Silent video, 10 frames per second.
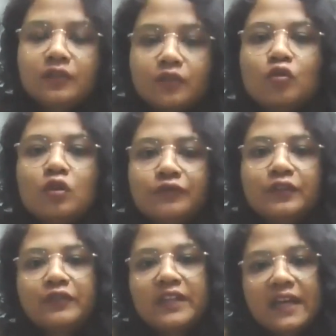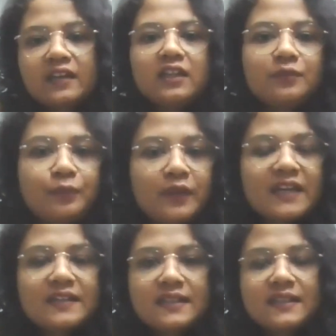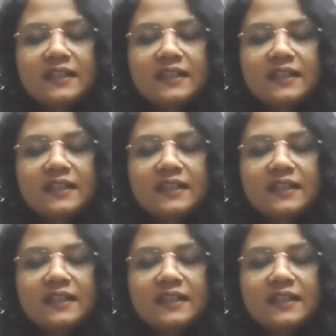the role of the vernacular press,